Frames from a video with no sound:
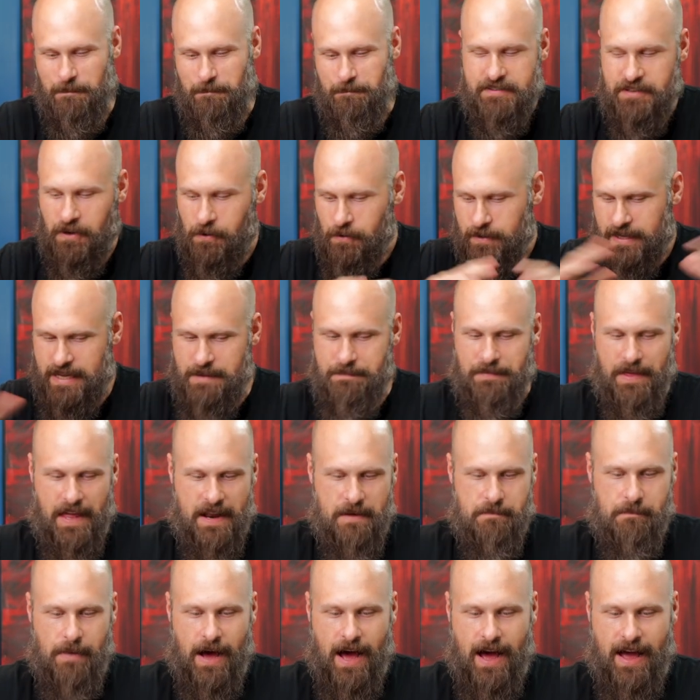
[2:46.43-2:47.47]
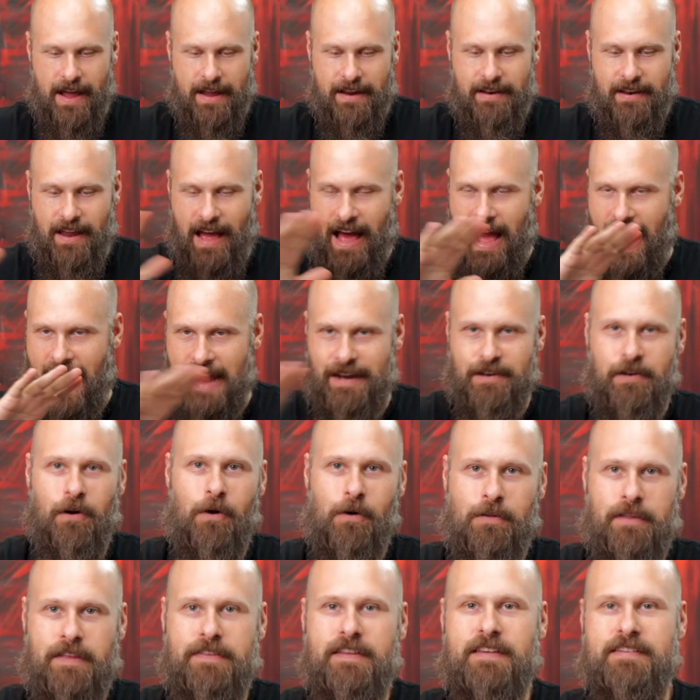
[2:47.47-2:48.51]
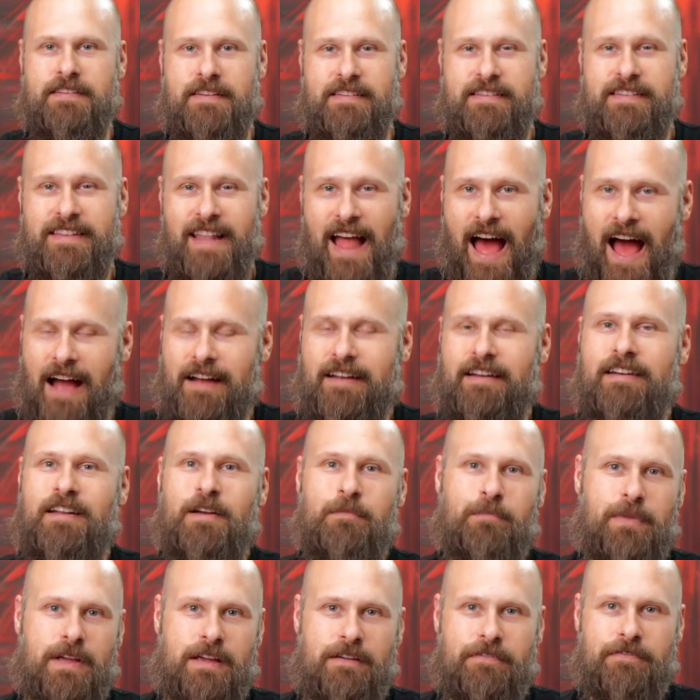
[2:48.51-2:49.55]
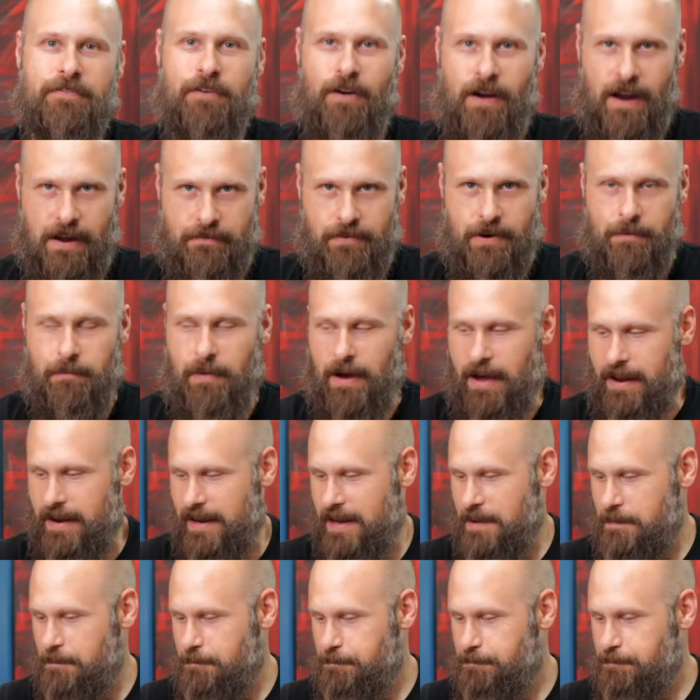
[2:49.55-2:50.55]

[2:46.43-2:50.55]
So keep that in mind. I know that this is not gonna be for everybody.